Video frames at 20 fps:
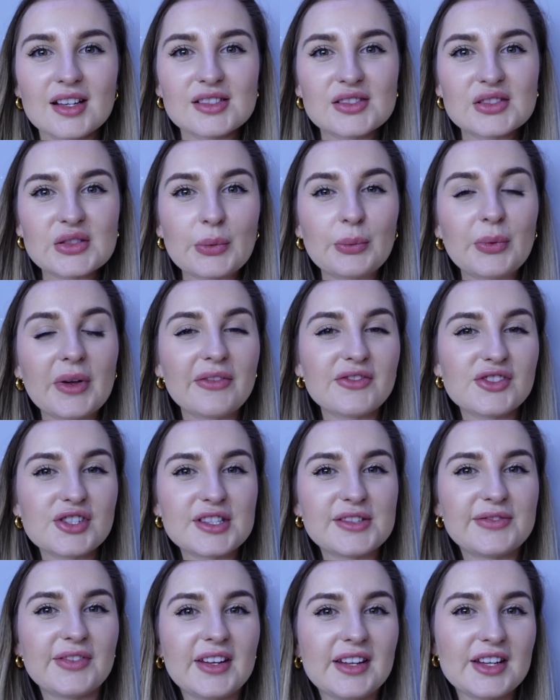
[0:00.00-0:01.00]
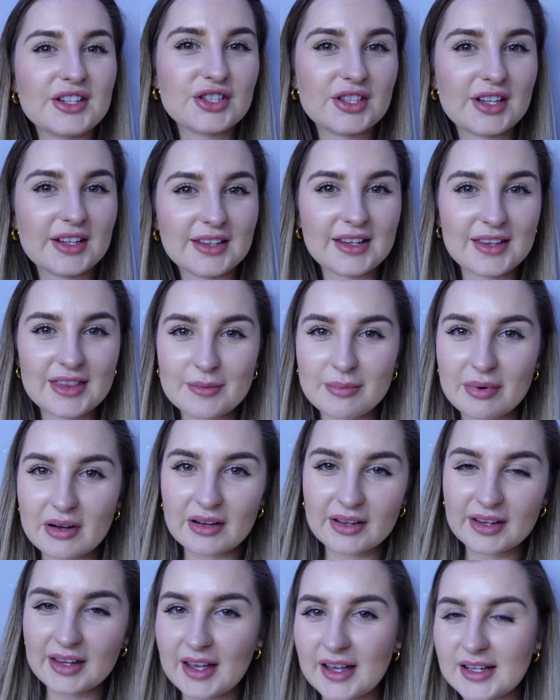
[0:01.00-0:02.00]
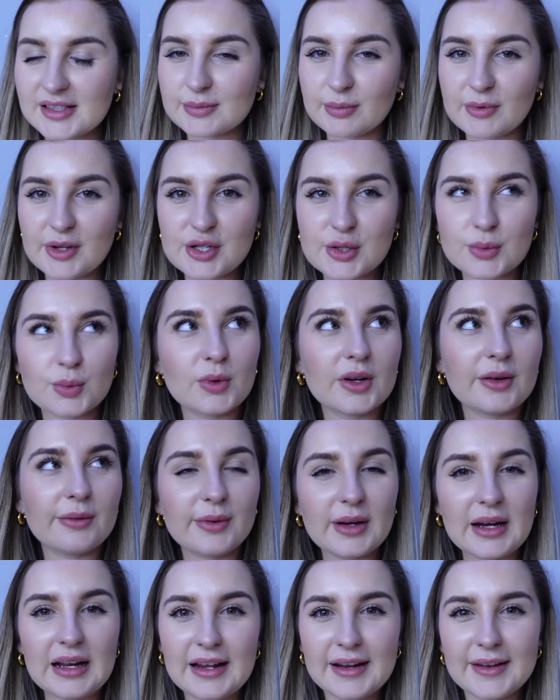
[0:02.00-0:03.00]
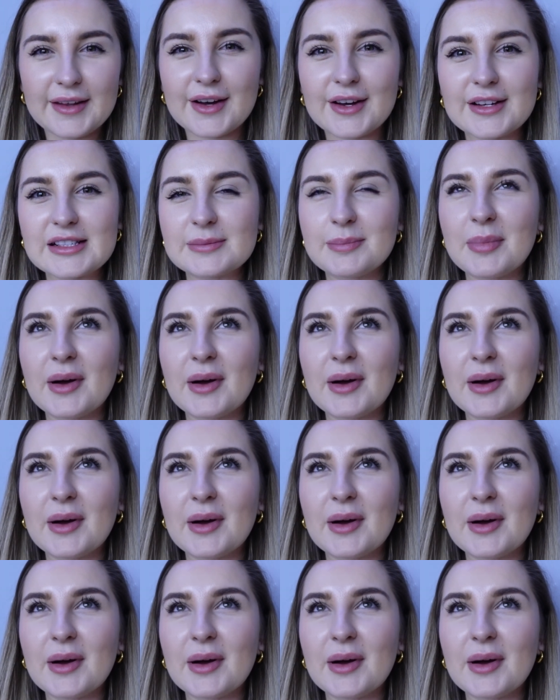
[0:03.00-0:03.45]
So we've just finished eating the pancakes, which were really nice,